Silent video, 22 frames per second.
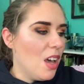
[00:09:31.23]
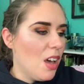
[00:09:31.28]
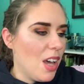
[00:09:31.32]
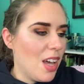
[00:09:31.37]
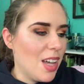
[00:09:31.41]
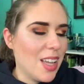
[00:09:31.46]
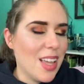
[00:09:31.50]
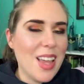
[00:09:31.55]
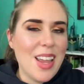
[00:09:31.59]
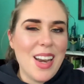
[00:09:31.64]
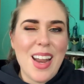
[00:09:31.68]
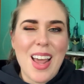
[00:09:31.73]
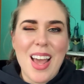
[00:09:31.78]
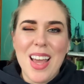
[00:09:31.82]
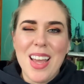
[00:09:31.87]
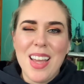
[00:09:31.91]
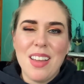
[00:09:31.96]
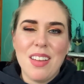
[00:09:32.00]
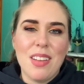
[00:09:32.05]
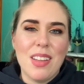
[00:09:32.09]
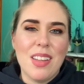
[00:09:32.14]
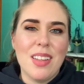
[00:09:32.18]
Again,
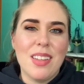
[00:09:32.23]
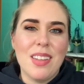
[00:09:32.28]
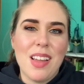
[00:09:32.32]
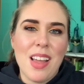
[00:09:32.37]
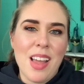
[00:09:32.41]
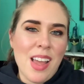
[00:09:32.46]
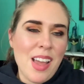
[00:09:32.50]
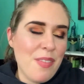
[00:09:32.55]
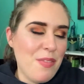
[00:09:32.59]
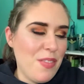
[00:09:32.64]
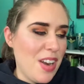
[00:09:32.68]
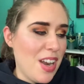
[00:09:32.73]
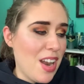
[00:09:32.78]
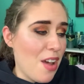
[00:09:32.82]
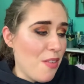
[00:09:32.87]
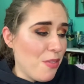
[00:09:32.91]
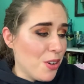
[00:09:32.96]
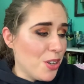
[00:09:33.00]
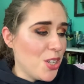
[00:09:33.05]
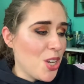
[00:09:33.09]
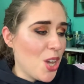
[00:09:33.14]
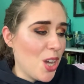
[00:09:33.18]
I have
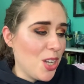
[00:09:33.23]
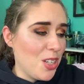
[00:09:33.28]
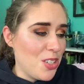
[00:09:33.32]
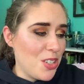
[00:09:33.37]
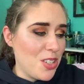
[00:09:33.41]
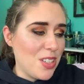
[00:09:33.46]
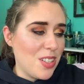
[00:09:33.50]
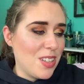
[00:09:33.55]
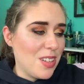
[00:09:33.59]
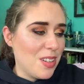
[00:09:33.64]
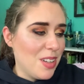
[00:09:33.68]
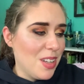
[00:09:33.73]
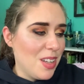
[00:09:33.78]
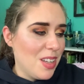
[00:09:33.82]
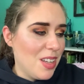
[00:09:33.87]
never touched